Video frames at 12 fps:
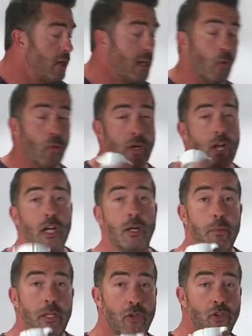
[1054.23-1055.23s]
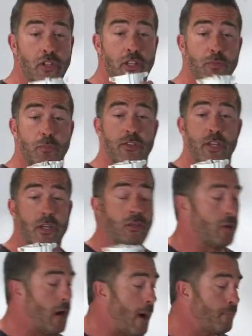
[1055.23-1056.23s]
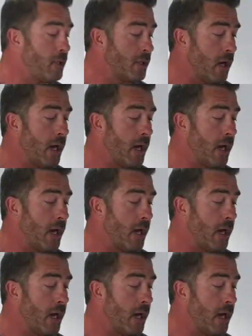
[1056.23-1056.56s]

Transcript: Now, we're not going to be using this particular optic.